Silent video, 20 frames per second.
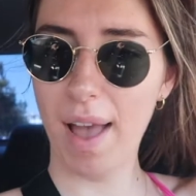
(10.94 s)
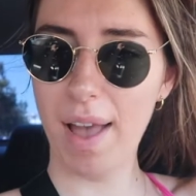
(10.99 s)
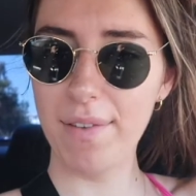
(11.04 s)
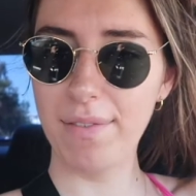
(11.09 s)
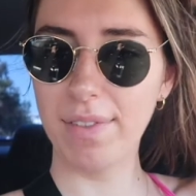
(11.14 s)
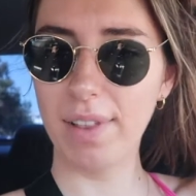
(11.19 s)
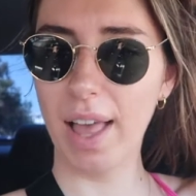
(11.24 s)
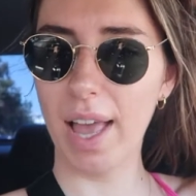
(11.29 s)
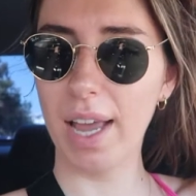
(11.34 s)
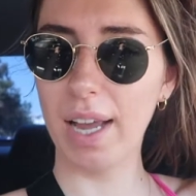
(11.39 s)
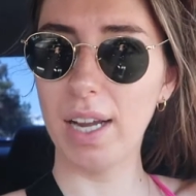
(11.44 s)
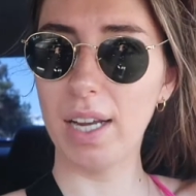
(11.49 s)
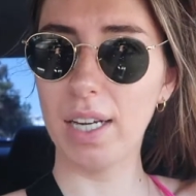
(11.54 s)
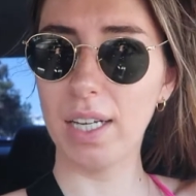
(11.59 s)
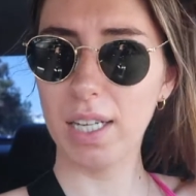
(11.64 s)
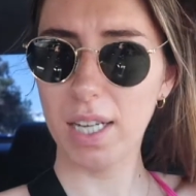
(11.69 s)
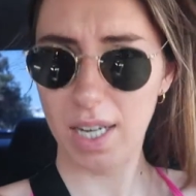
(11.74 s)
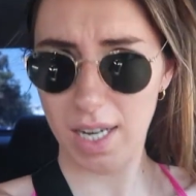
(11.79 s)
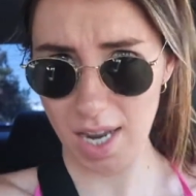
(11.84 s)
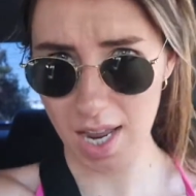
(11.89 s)
I've like
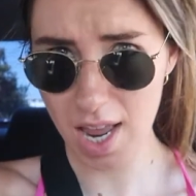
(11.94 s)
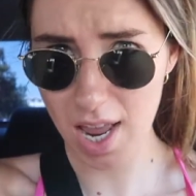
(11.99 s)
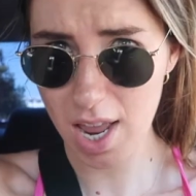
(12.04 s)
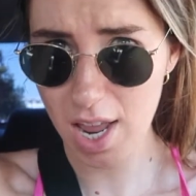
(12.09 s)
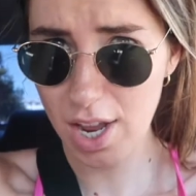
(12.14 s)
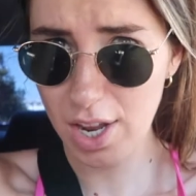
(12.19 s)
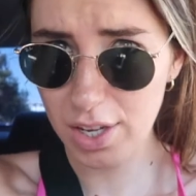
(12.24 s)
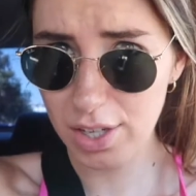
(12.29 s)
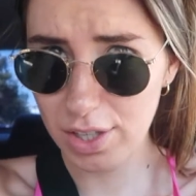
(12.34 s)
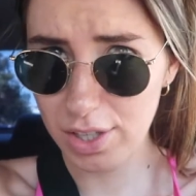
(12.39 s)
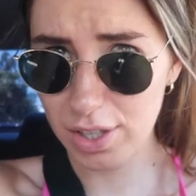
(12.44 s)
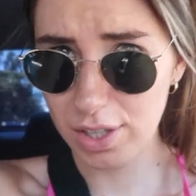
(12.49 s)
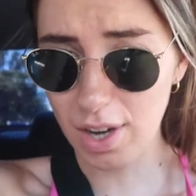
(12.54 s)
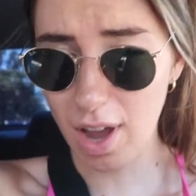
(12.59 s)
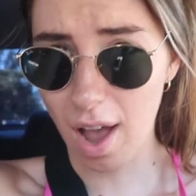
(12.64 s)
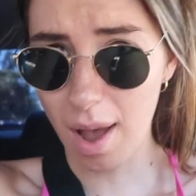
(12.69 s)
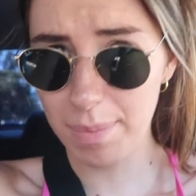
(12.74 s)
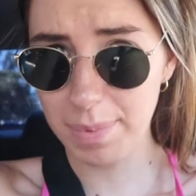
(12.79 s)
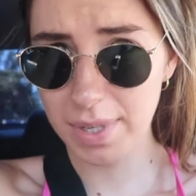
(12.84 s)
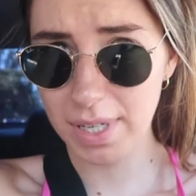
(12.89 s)

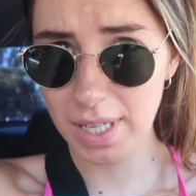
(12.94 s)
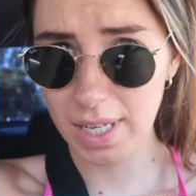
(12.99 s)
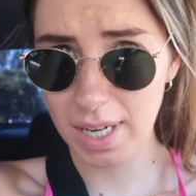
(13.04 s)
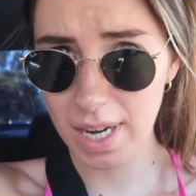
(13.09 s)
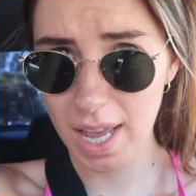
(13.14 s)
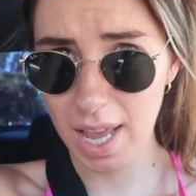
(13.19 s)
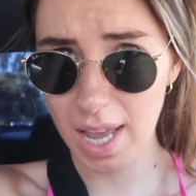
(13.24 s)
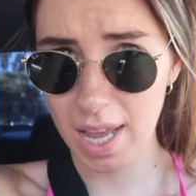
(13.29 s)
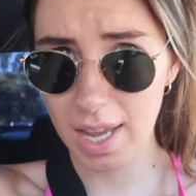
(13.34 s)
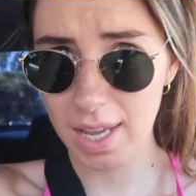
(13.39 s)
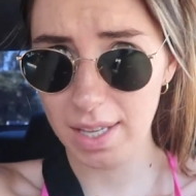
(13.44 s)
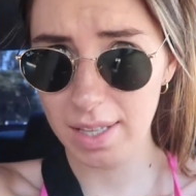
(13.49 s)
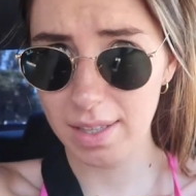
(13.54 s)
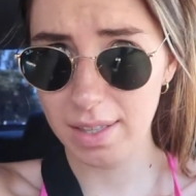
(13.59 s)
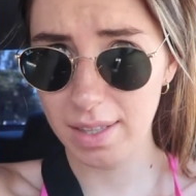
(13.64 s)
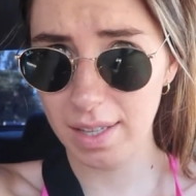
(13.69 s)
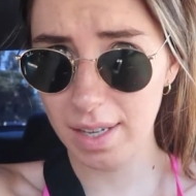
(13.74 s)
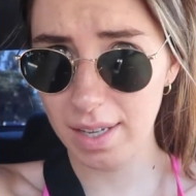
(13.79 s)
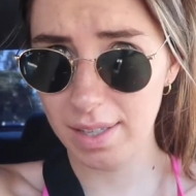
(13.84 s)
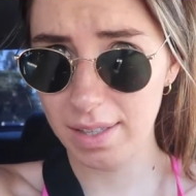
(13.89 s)
stopped today.
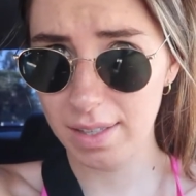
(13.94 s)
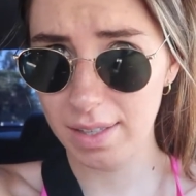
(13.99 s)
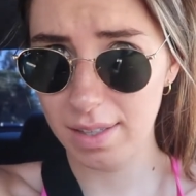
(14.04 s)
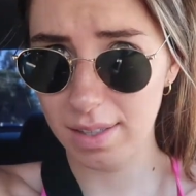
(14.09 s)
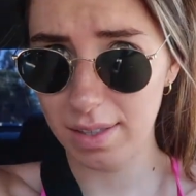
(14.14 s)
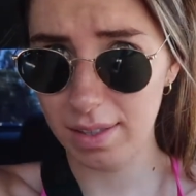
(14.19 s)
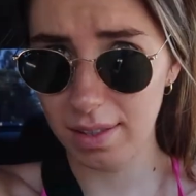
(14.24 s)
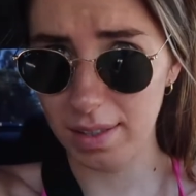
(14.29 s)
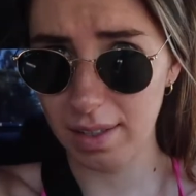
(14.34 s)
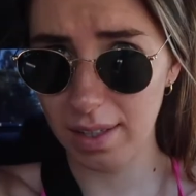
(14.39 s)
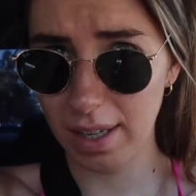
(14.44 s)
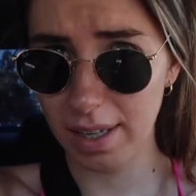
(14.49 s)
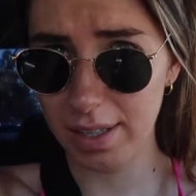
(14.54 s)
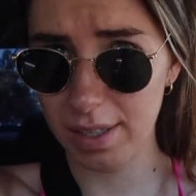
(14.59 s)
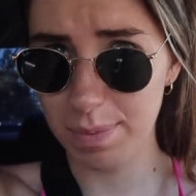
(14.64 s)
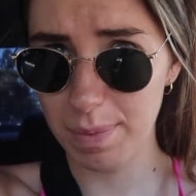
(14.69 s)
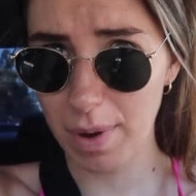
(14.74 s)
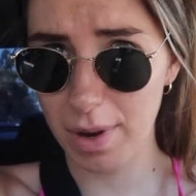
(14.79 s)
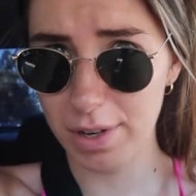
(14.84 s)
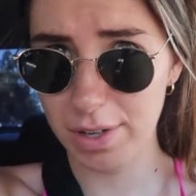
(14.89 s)
This
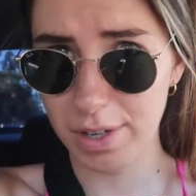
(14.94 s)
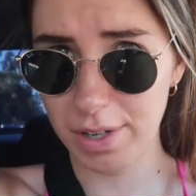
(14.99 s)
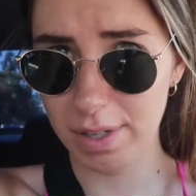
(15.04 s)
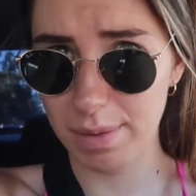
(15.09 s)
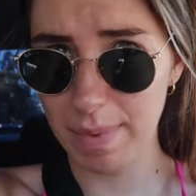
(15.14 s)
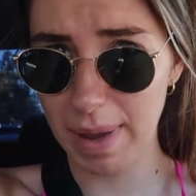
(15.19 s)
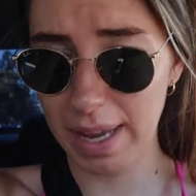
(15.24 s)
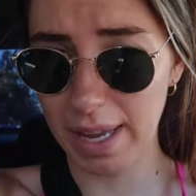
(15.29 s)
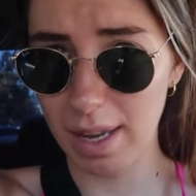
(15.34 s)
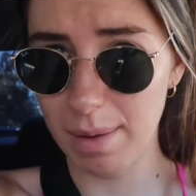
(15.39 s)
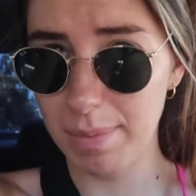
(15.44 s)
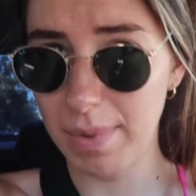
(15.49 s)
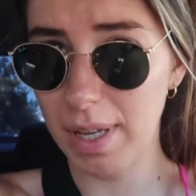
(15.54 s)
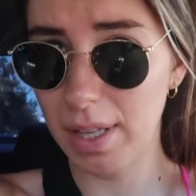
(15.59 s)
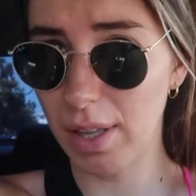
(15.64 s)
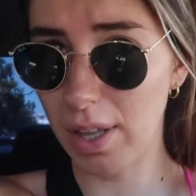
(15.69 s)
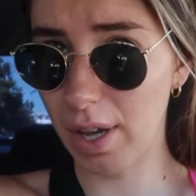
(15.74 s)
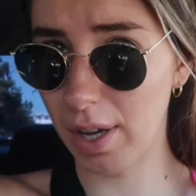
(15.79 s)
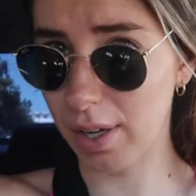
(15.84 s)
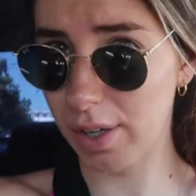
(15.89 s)
exposure is making me
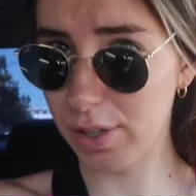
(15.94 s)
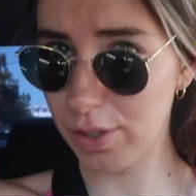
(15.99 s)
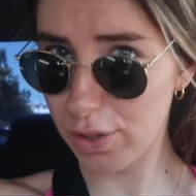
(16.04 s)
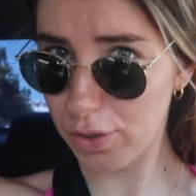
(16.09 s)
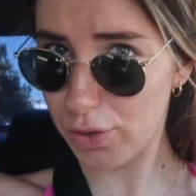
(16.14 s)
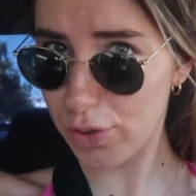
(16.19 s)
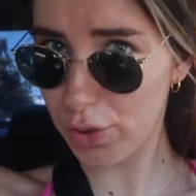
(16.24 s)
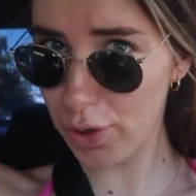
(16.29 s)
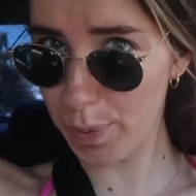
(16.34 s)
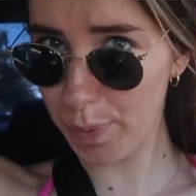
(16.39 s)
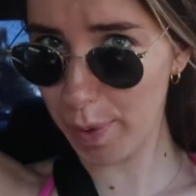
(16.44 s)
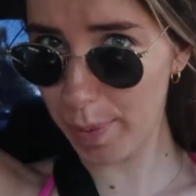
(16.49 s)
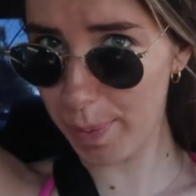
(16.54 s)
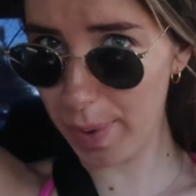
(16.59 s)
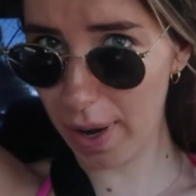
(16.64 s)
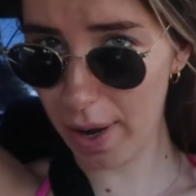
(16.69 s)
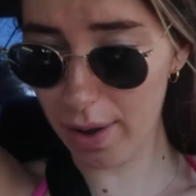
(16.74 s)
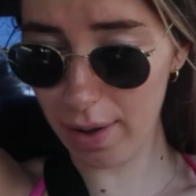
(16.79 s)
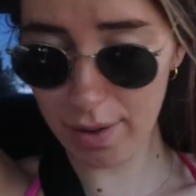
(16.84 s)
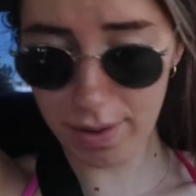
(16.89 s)
look super
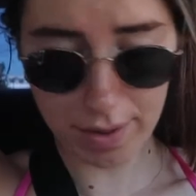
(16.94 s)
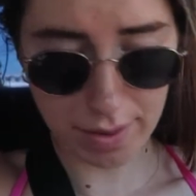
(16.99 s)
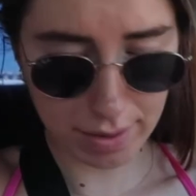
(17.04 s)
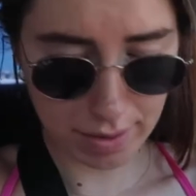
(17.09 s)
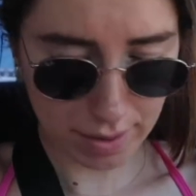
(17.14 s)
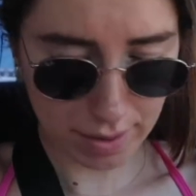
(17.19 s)
pale.